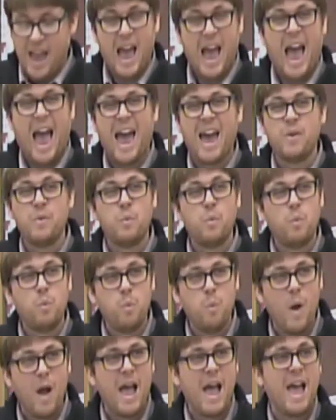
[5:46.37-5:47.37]
and
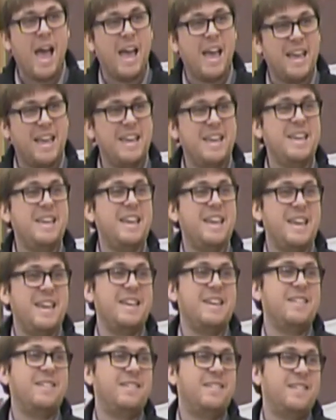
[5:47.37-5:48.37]
where he
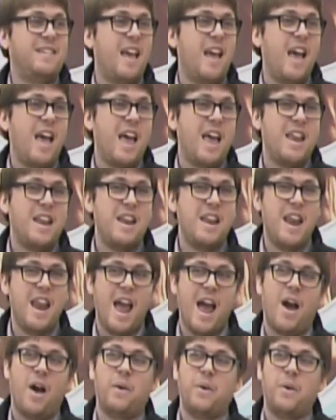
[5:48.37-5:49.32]
is now.